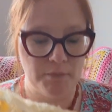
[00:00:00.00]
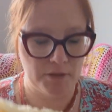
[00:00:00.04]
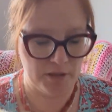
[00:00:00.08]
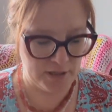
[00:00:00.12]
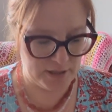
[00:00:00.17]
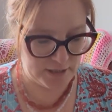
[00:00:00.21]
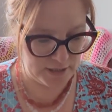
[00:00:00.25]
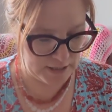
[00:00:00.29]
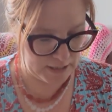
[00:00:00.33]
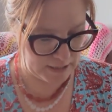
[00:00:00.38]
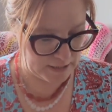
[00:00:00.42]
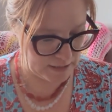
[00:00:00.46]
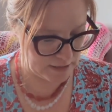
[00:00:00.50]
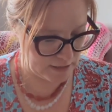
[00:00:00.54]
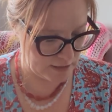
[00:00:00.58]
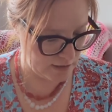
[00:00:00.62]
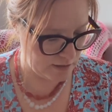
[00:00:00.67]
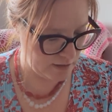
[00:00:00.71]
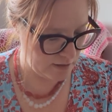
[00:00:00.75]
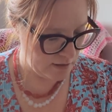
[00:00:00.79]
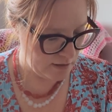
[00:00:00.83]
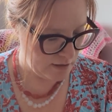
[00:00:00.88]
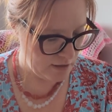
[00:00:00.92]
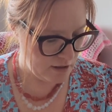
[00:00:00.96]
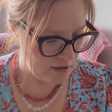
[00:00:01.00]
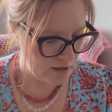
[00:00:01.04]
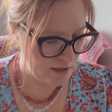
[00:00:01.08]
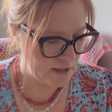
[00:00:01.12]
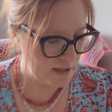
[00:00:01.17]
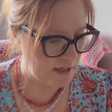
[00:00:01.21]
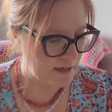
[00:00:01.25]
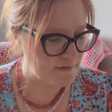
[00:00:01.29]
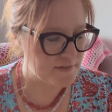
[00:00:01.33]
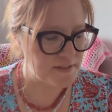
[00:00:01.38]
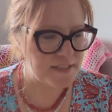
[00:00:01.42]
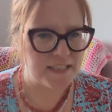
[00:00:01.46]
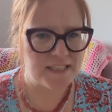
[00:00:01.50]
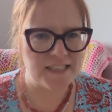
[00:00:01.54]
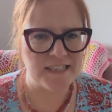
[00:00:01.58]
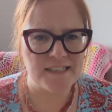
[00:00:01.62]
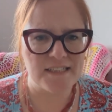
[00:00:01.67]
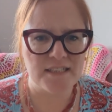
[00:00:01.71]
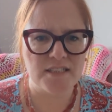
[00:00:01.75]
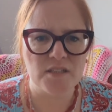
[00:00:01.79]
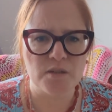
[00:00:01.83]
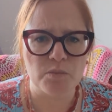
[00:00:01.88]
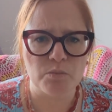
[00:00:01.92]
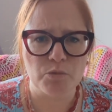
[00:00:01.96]
I think I've
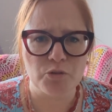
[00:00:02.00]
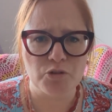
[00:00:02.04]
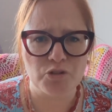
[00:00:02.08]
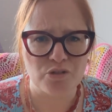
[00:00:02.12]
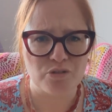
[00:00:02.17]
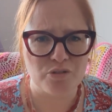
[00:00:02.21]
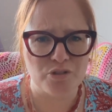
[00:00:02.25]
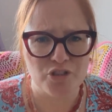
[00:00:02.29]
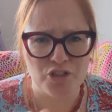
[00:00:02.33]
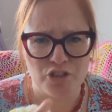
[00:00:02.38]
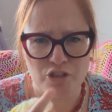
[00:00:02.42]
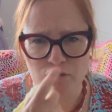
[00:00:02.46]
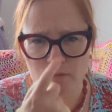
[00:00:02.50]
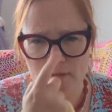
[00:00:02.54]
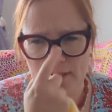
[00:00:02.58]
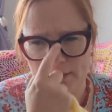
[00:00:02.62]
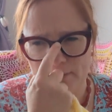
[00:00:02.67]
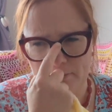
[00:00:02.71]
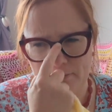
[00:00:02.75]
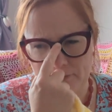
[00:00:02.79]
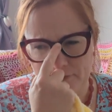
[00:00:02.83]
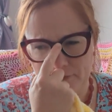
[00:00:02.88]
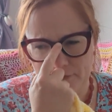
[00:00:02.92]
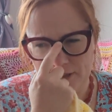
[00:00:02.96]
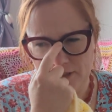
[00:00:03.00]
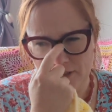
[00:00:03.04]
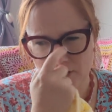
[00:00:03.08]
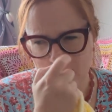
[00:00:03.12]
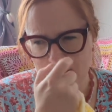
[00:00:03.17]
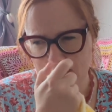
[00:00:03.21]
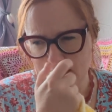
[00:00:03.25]
seen someone do a tulip version.